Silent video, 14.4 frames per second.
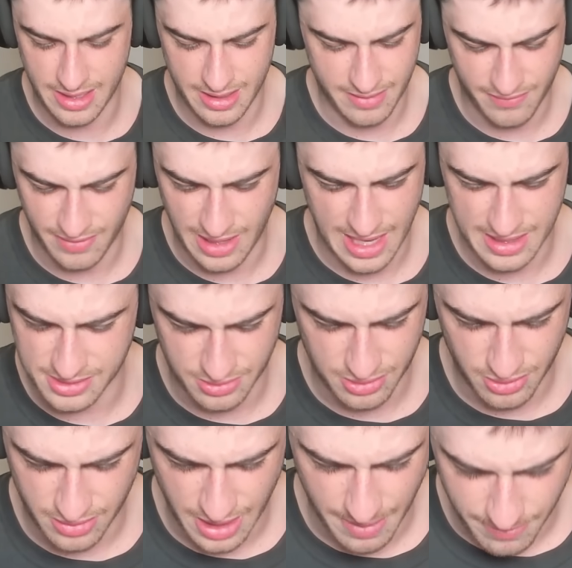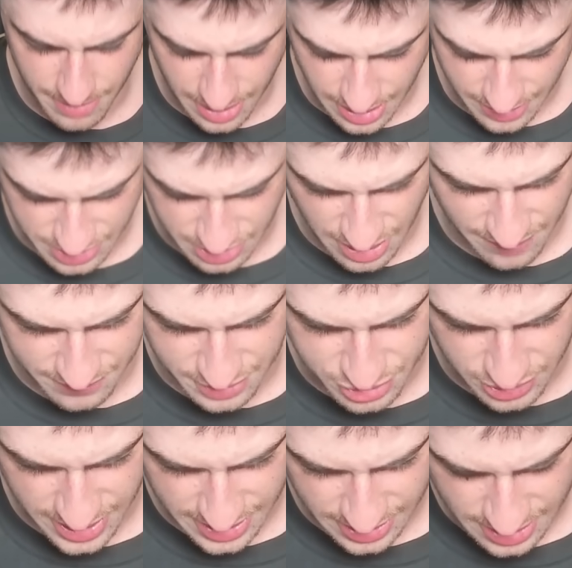and if it lands on your number, then you have to
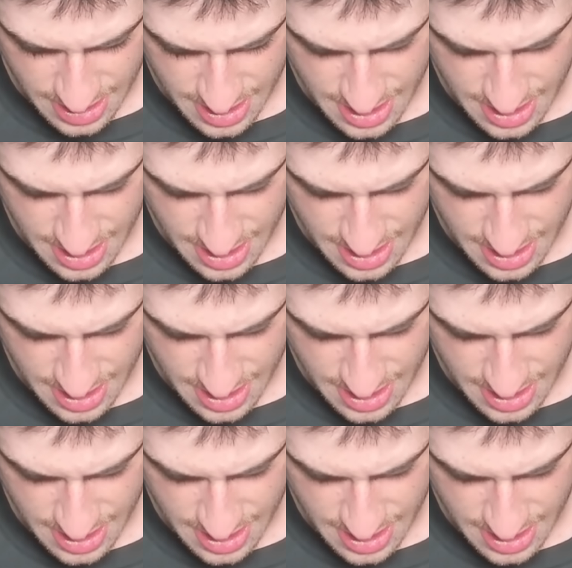drink.